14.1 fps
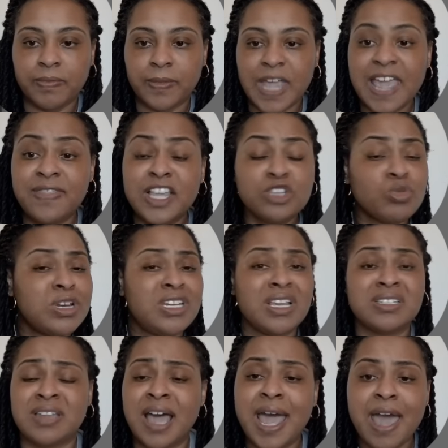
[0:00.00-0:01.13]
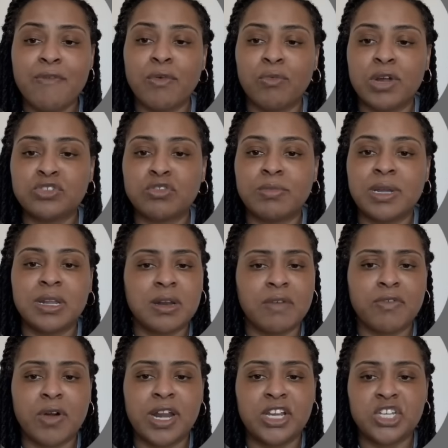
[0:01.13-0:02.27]
And this one does not have a restroom in it.
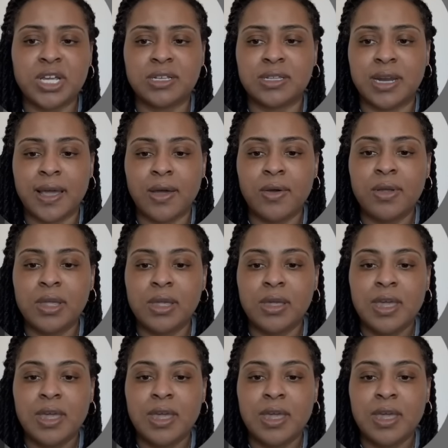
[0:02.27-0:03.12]
I've already checked it out.